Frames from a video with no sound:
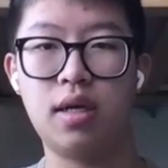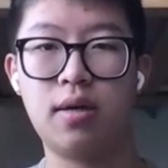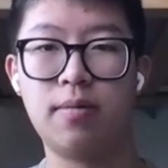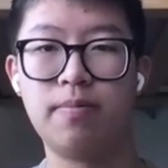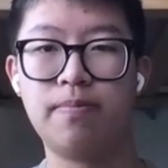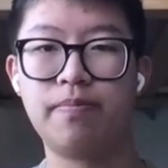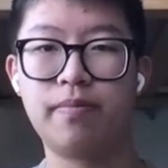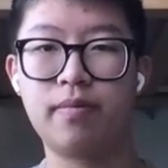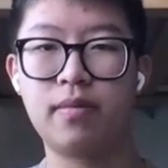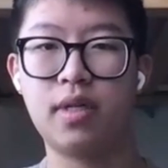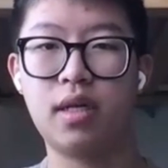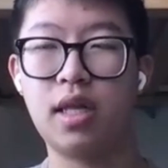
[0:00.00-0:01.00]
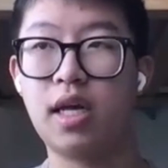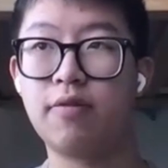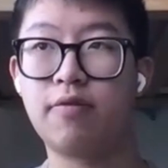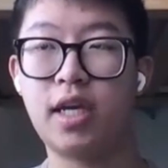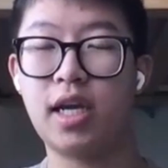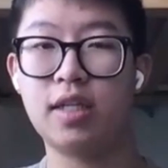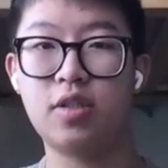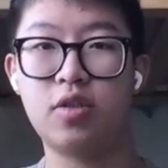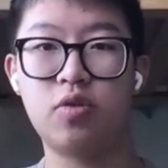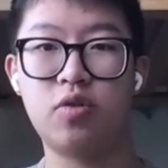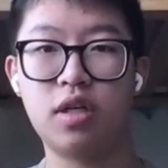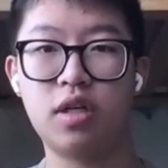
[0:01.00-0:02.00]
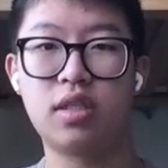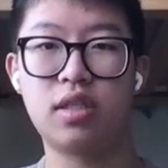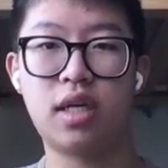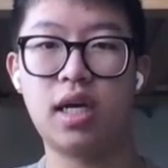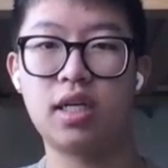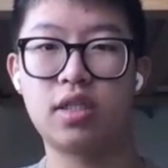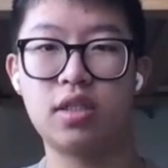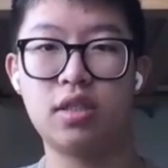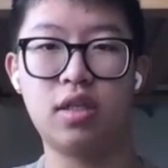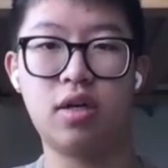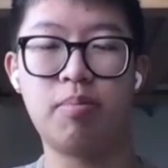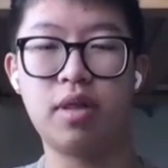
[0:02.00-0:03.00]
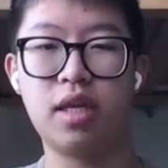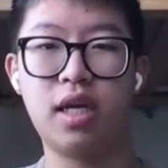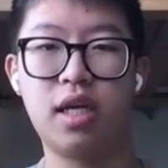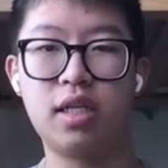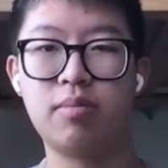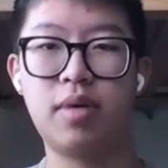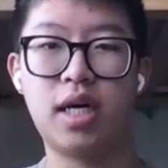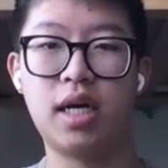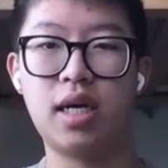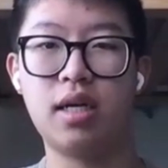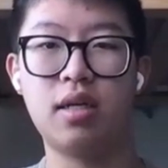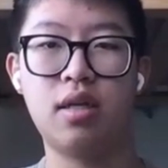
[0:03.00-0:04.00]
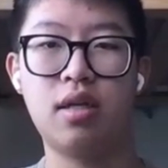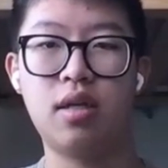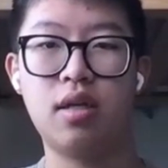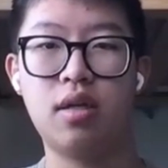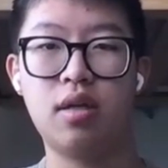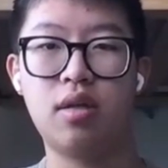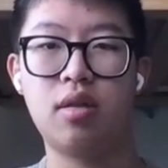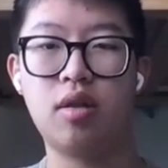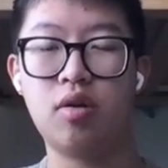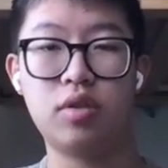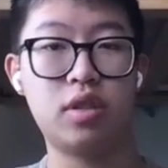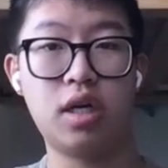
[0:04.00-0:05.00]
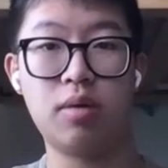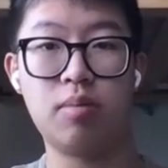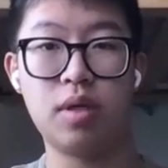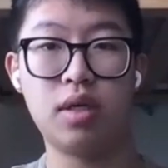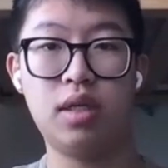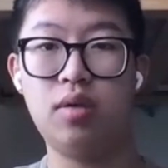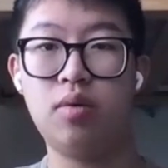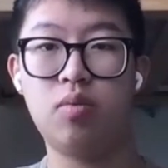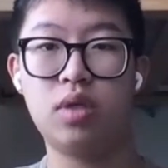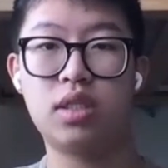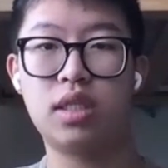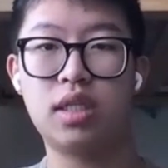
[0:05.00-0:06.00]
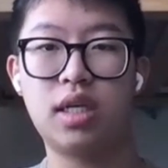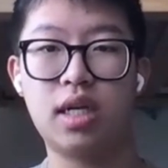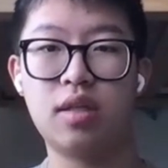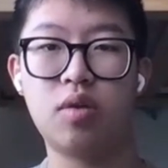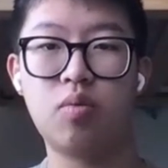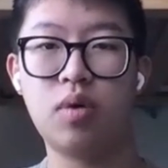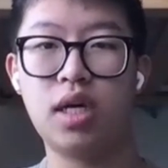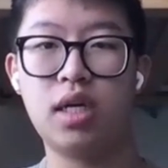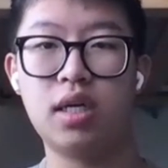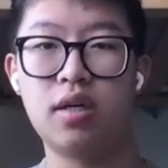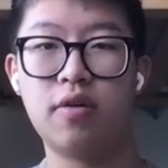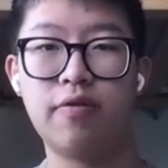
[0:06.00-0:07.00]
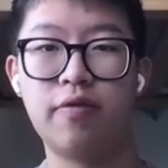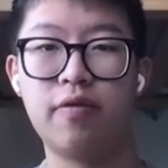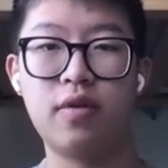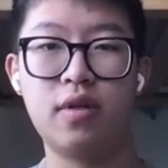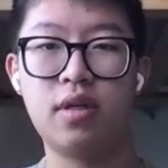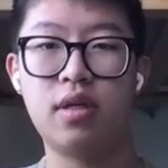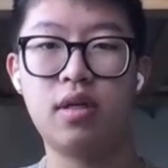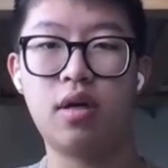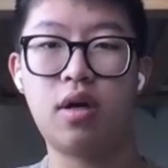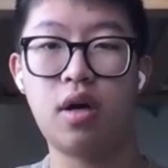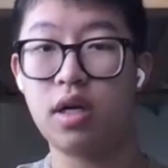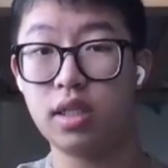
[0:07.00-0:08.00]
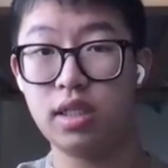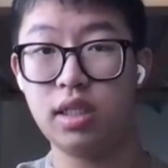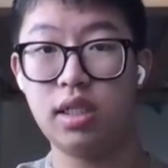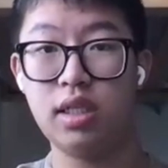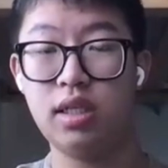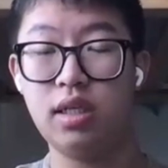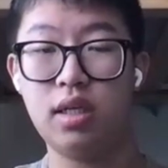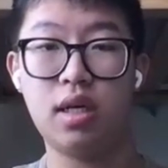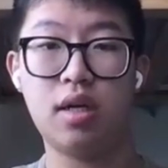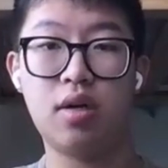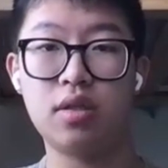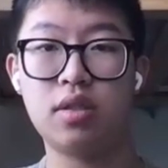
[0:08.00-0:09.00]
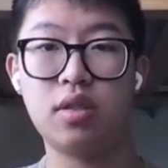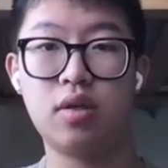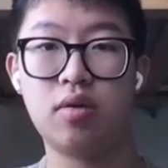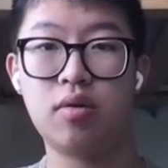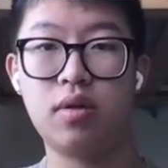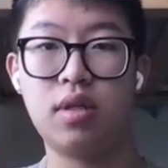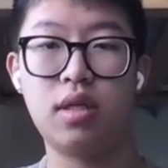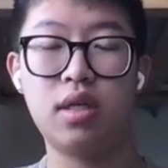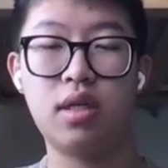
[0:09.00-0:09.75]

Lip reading: Um, a lot of cancer drugs actually are plagued by low solubility, which can get in the way of R&D and also